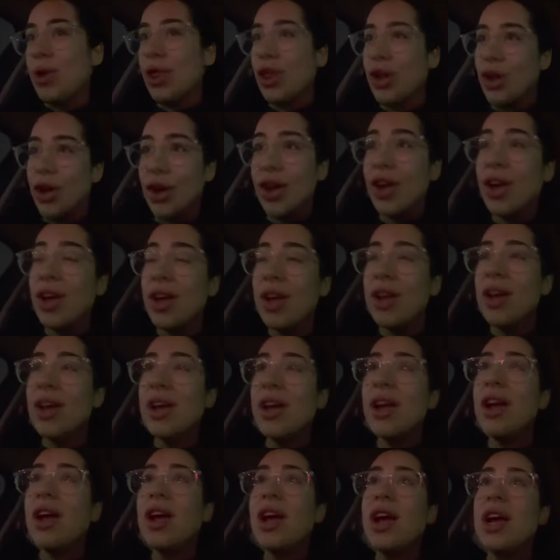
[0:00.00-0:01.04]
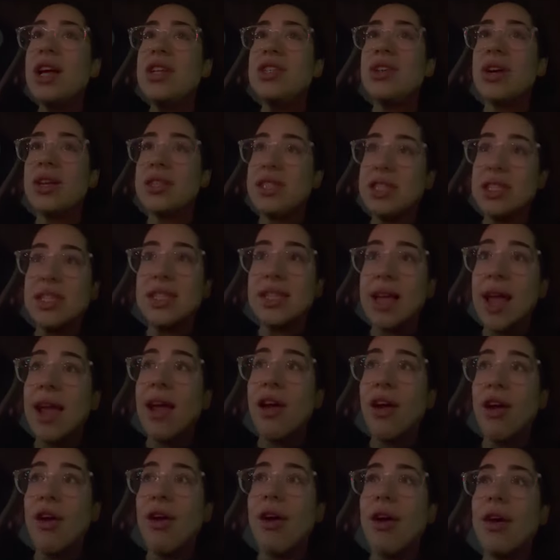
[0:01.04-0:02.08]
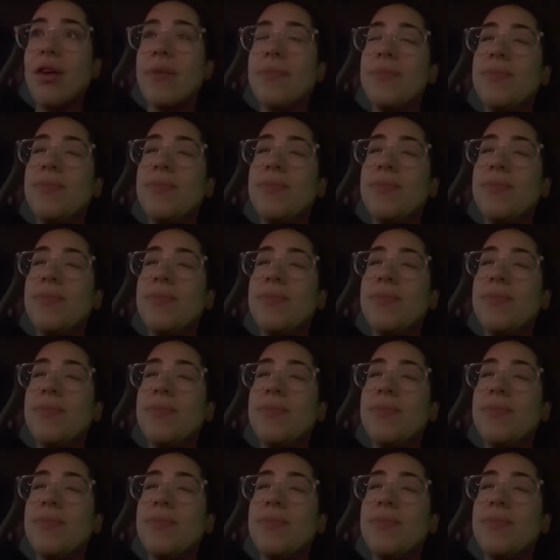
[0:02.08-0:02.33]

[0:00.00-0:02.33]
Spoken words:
her. So I did see her.